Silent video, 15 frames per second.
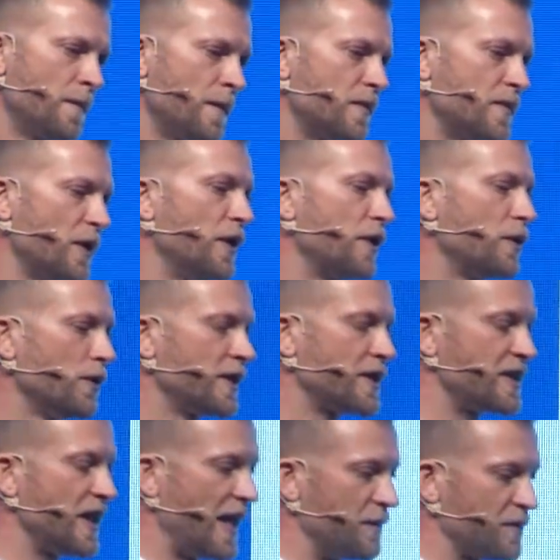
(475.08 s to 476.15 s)
So according
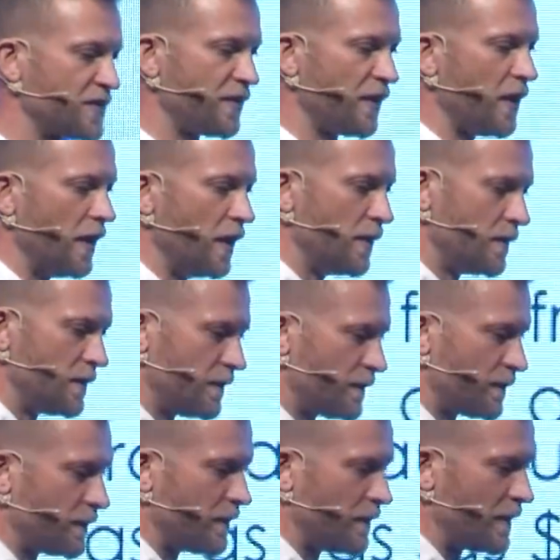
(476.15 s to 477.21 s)
to AppsFlyer,
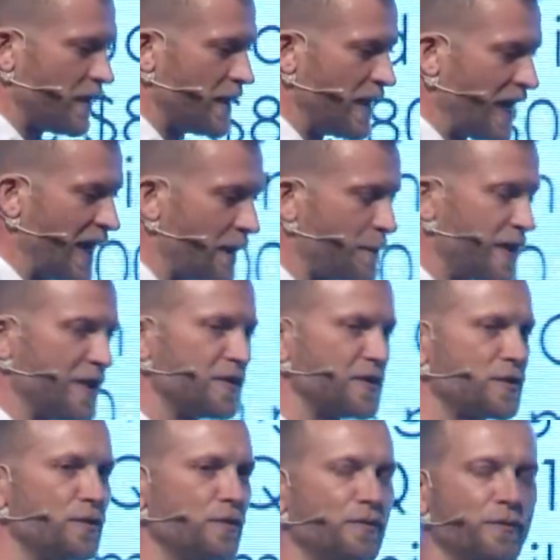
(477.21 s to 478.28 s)
app
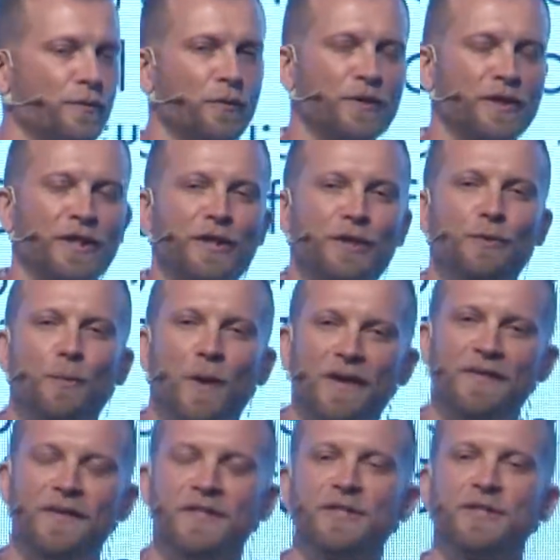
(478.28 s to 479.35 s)
install fraud in
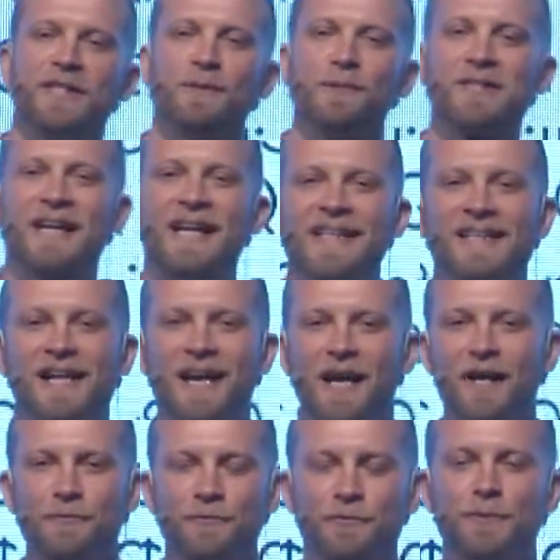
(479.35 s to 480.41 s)
Q1 this year was
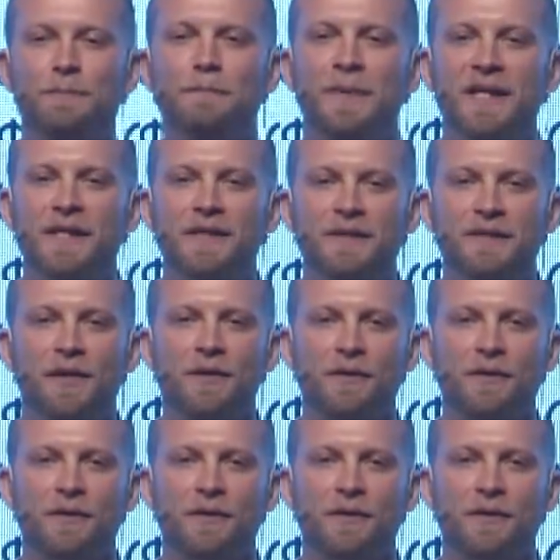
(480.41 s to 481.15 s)
$800 million.